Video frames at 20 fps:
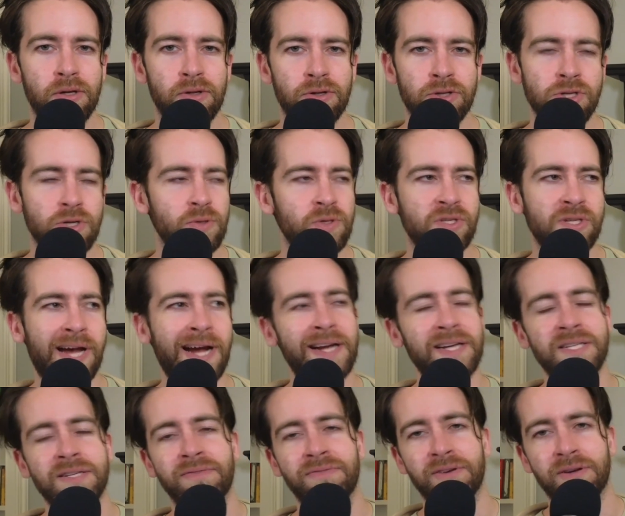There's no
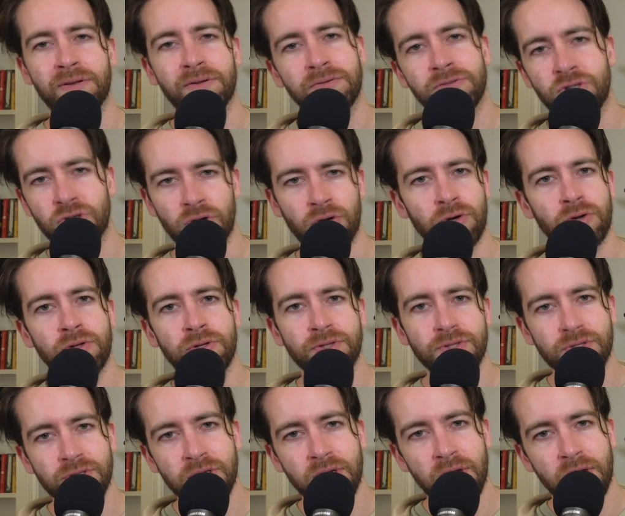scientific
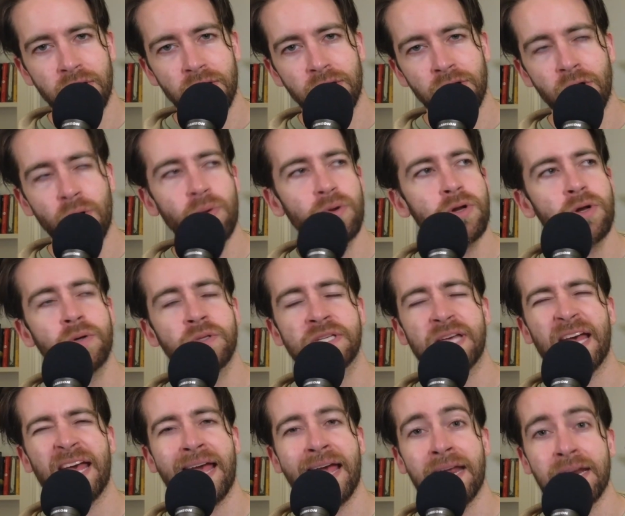journals. No one knows
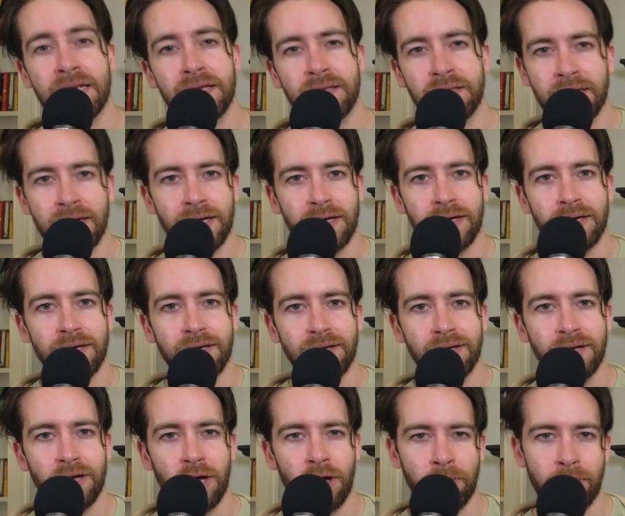anything
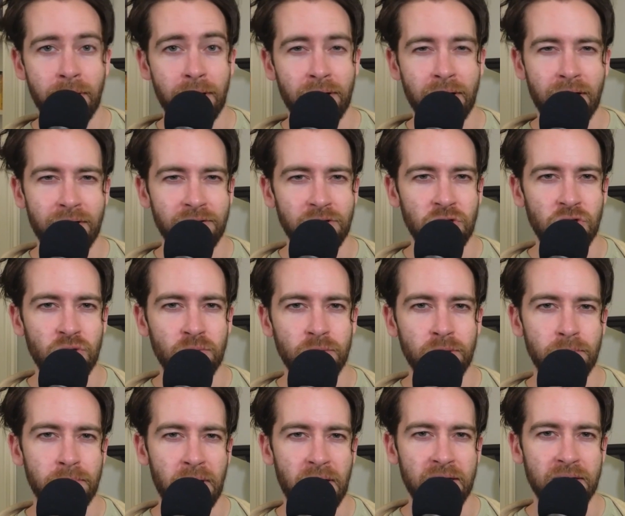about how the
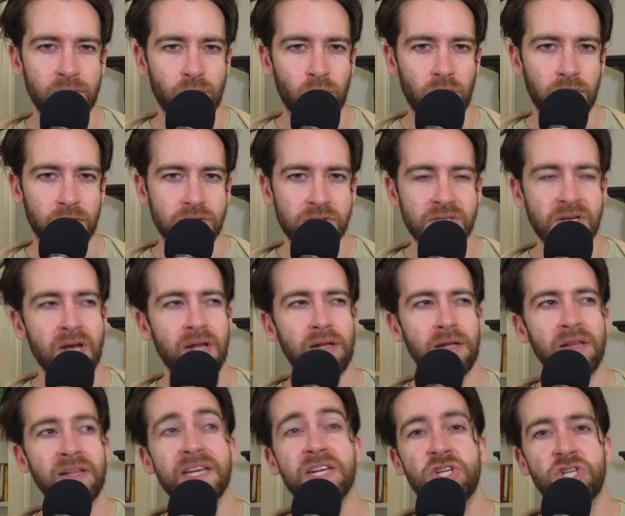human body works.
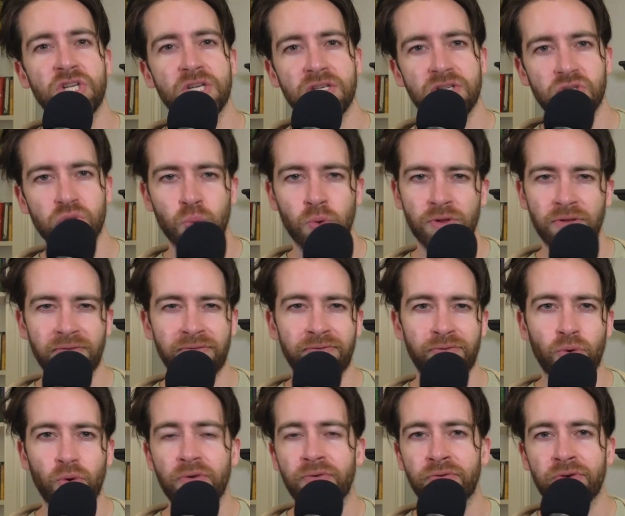Leeches were the
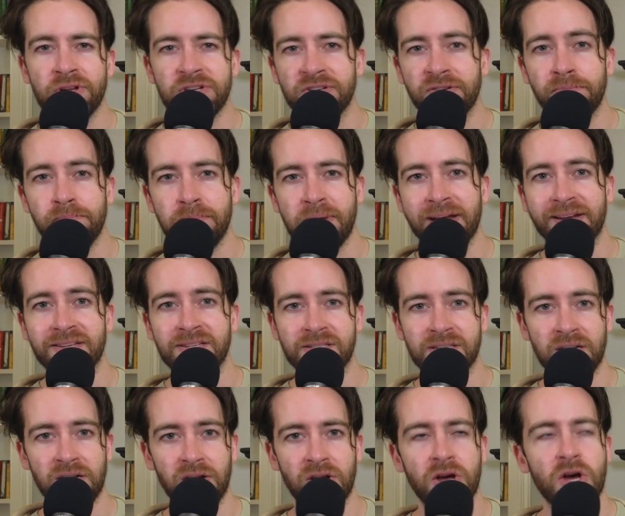forefront of
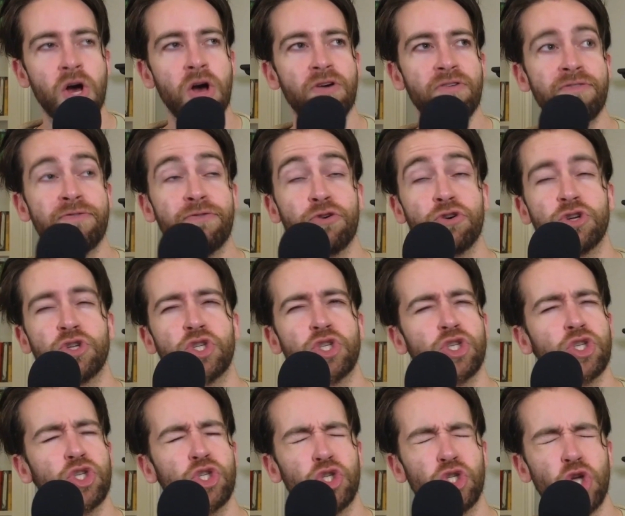medicine for
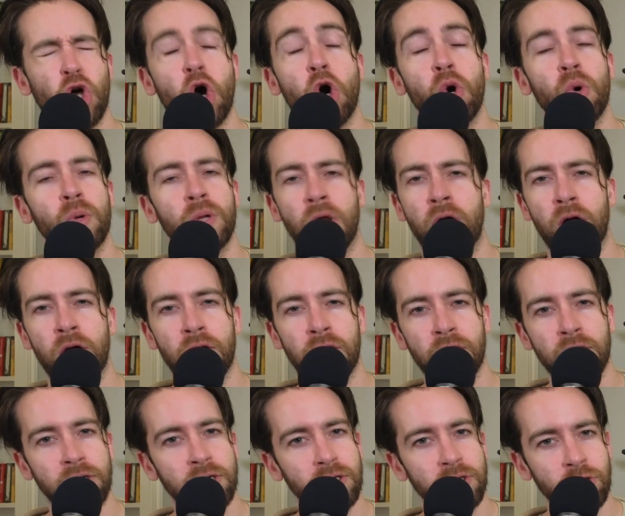so
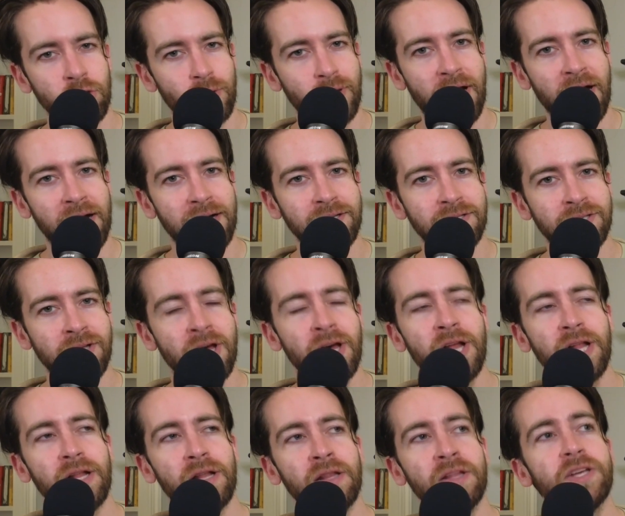long, you guys.
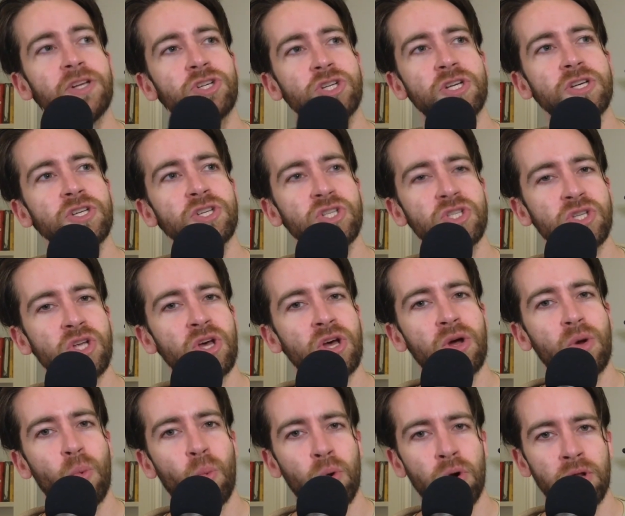Leeches
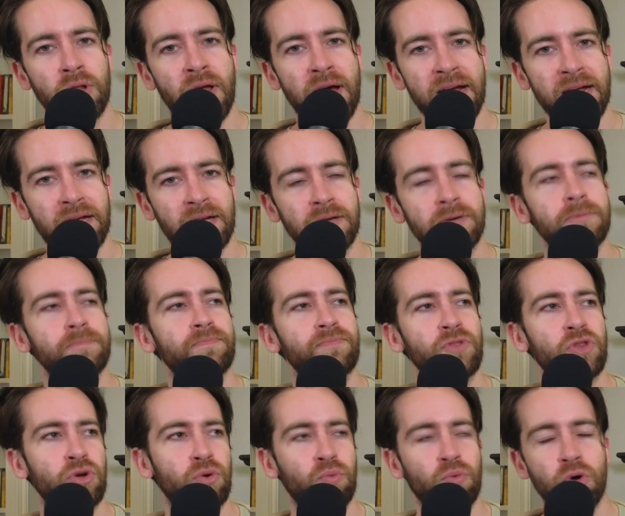were like
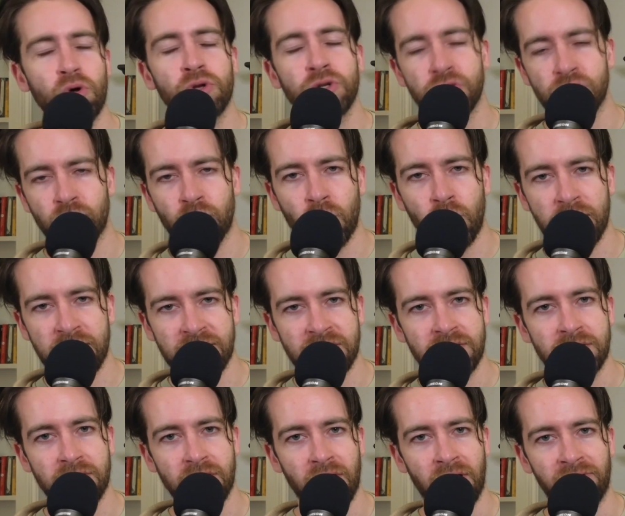the
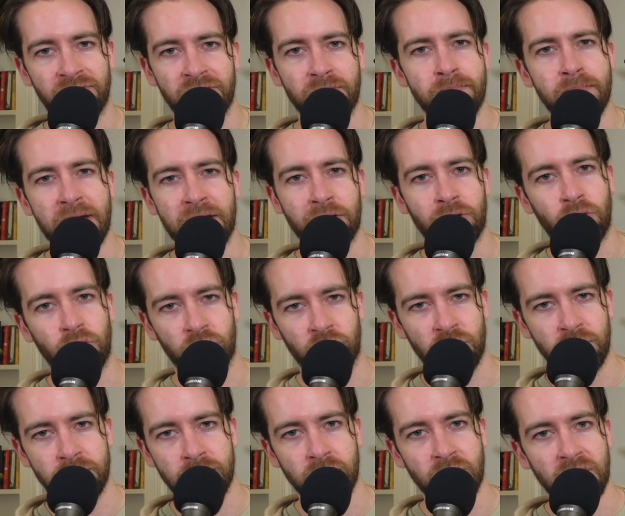Rolls-Royce of the medical
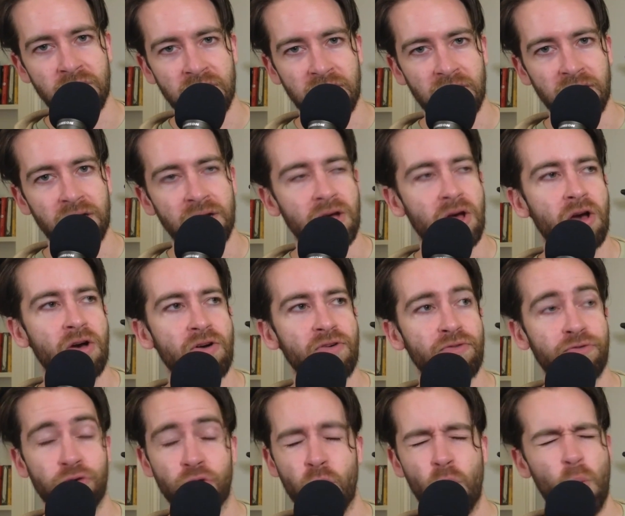community
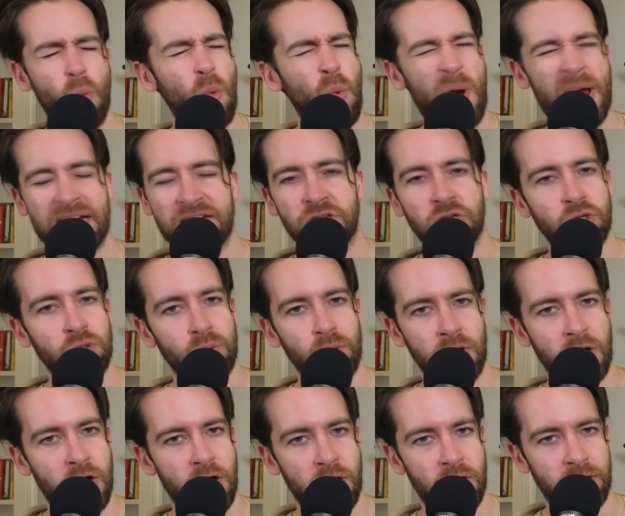for way too
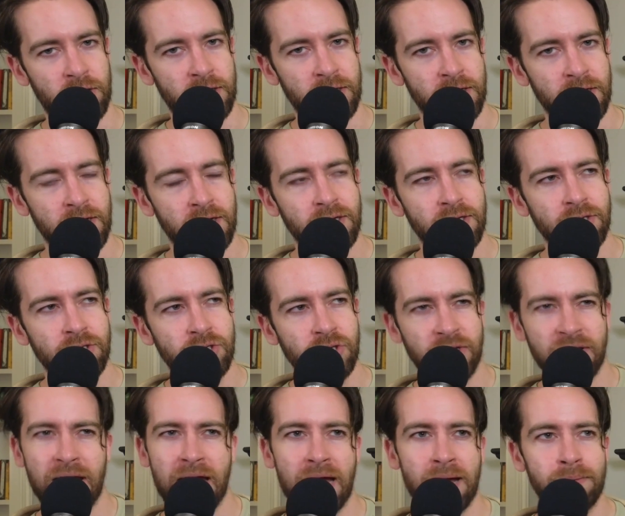long. So
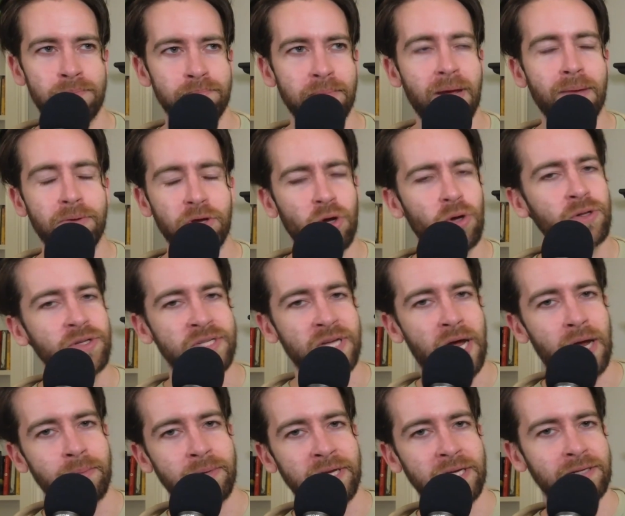yeah, maybe
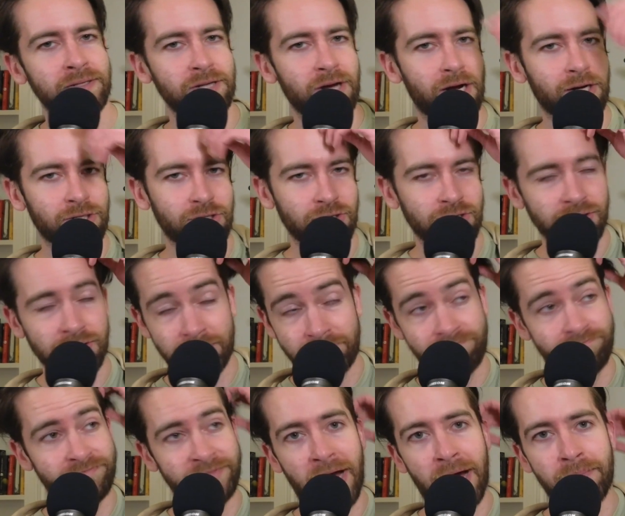old-timey doctors,
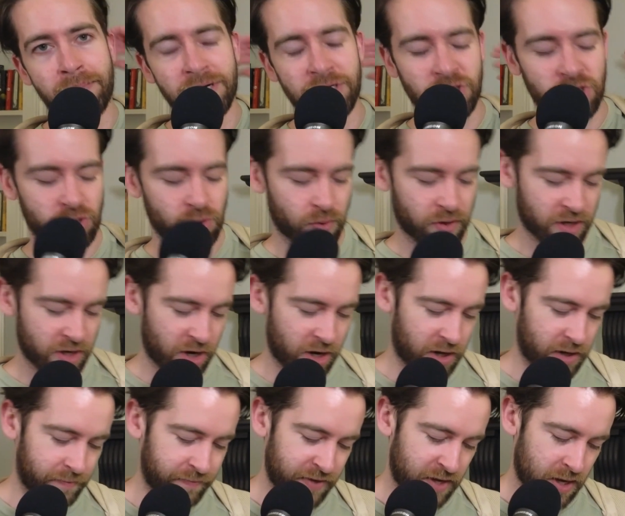not much to it at
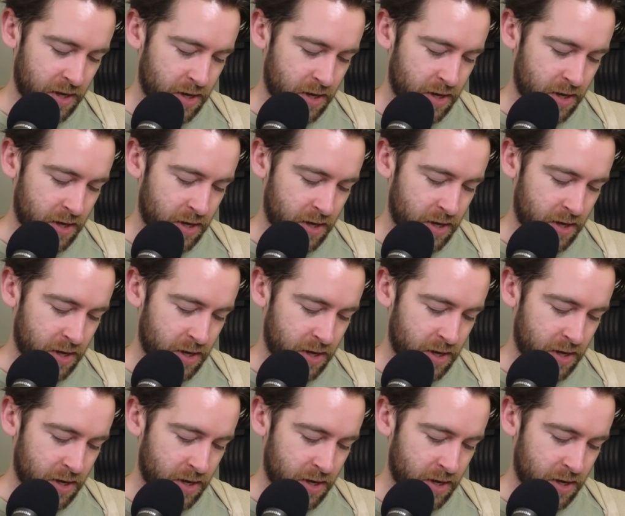all.